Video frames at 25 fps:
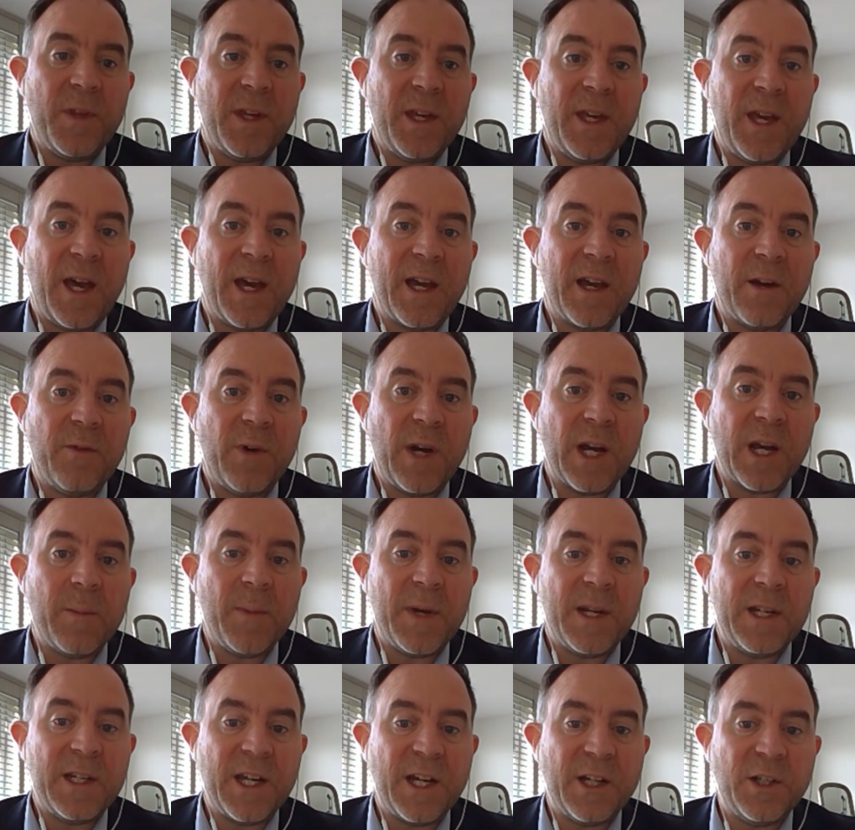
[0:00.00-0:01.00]
the ECHA
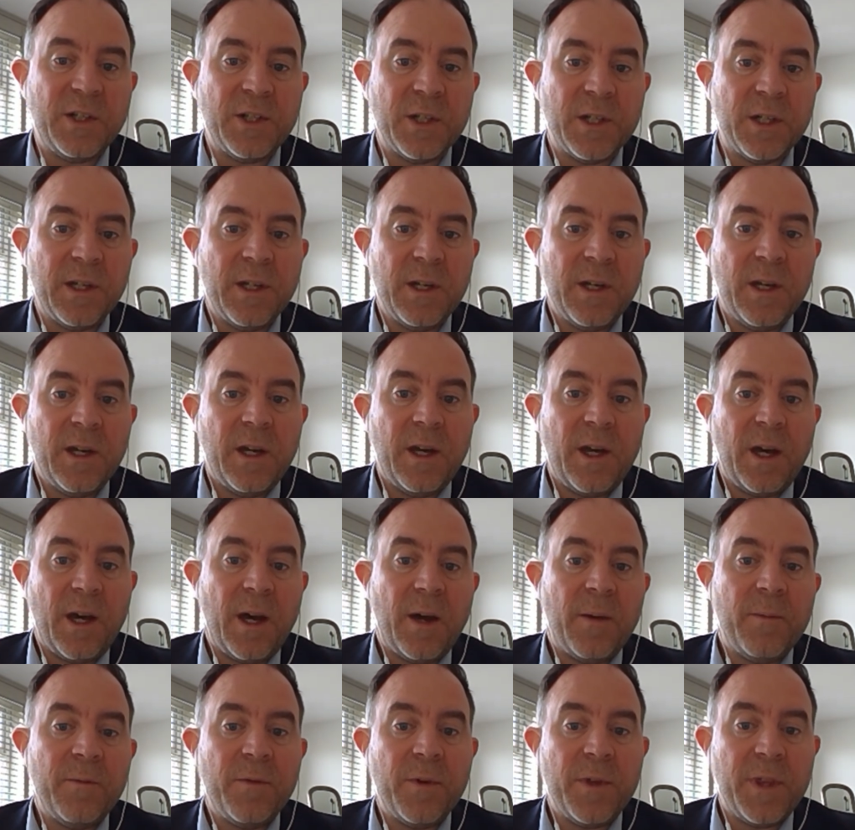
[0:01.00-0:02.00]
recommendation
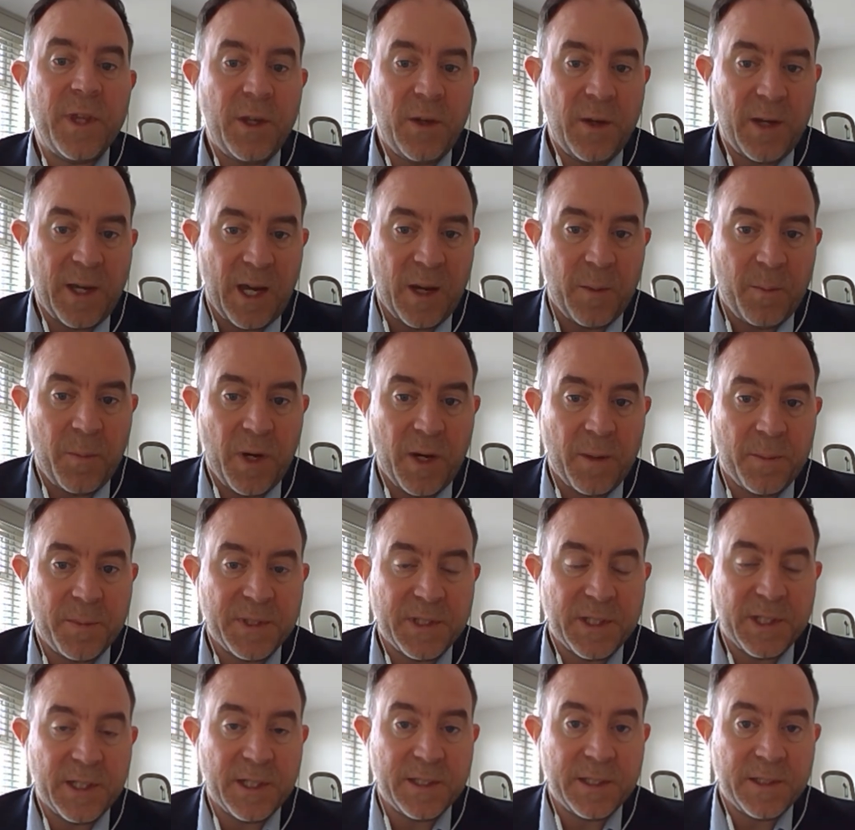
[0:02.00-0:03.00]
um, for the U K
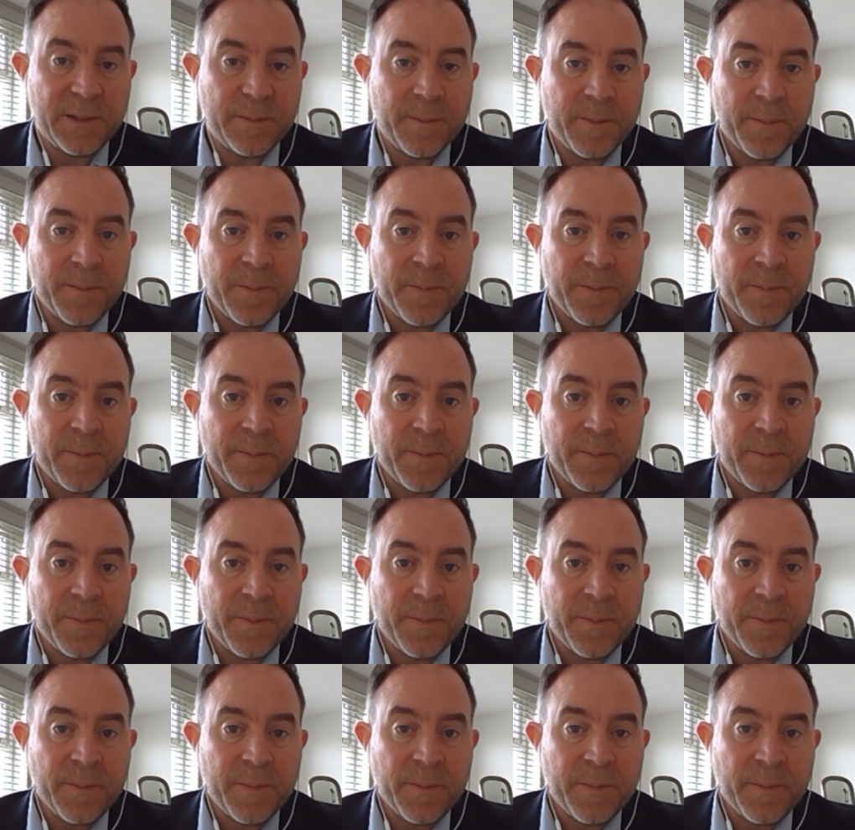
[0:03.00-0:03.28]
purposes.